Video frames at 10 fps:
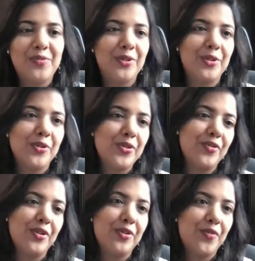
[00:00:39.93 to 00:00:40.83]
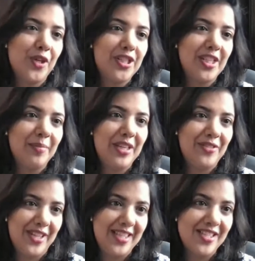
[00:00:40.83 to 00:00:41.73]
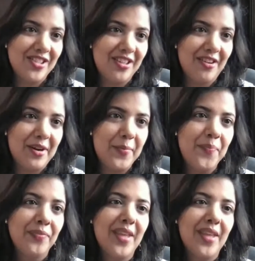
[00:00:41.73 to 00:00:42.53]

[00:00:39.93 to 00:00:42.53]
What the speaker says: For those of you who are watching me on Instagram,